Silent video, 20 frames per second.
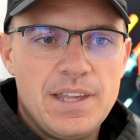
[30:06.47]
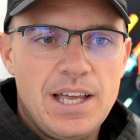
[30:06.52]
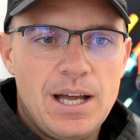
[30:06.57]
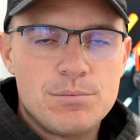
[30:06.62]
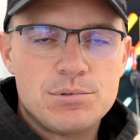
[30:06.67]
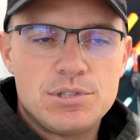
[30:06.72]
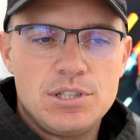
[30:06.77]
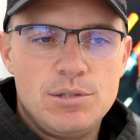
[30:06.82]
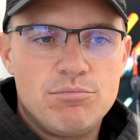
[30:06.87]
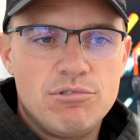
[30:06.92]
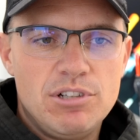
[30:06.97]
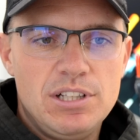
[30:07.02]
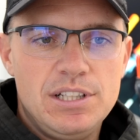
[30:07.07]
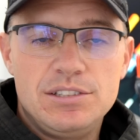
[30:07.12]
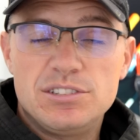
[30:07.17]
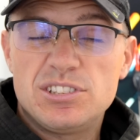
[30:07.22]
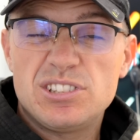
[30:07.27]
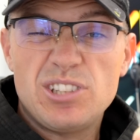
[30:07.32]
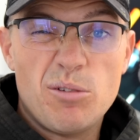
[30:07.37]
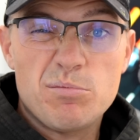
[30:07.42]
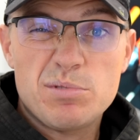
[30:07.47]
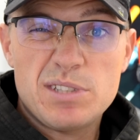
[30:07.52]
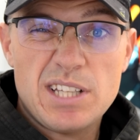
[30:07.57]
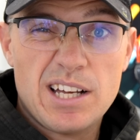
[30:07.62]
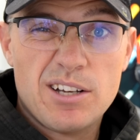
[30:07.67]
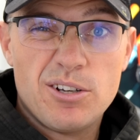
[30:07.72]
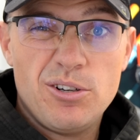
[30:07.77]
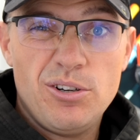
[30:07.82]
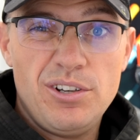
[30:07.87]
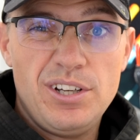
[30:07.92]
Absolutely brilliant. Stops
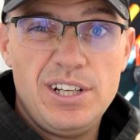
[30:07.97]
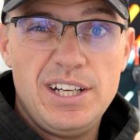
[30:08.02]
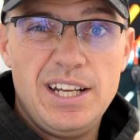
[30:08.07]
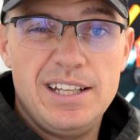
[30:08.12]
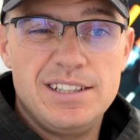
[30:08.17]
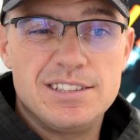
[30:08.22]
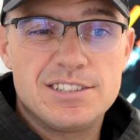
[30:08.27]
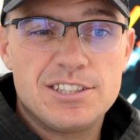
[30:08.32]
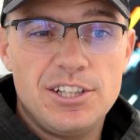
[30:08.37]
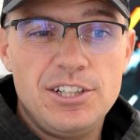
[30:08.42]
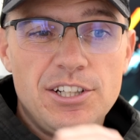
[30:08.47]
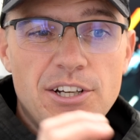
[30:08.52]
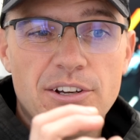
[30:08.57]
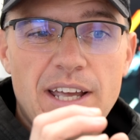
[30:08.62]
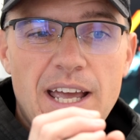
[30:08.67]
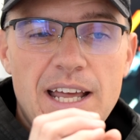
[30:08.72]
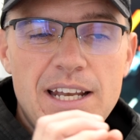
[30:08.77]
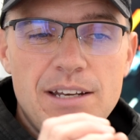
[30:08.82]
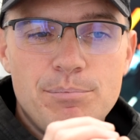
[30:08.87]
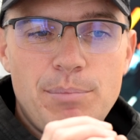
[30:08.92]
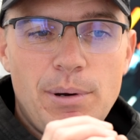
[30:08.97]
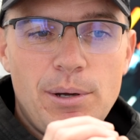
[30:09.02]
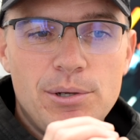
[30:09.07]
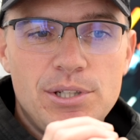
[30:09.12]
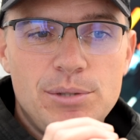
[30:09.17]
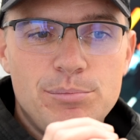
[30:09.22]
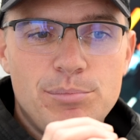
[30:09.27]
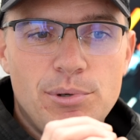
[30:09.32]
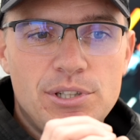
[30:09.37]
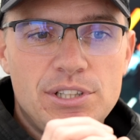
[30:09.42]
that cutting in, so you don't get any
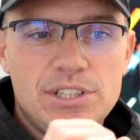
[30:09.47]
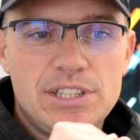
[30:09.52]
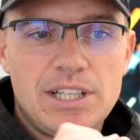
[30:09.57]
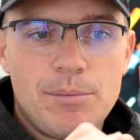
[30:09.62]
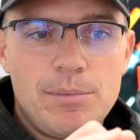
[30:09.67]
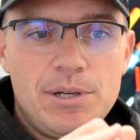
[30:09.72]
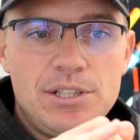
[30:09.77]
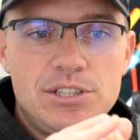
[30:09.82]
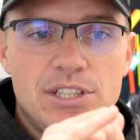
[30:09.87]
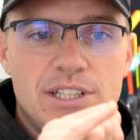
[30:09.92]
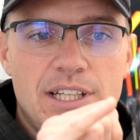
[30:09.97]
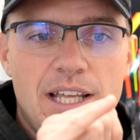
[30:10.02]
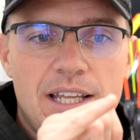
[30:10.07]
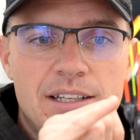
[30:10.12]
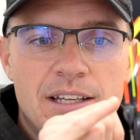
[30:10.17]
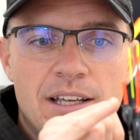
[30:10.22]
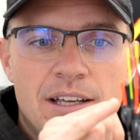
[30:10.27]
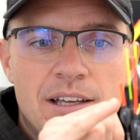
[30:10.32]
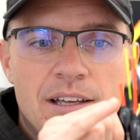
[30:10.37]
body damage. And then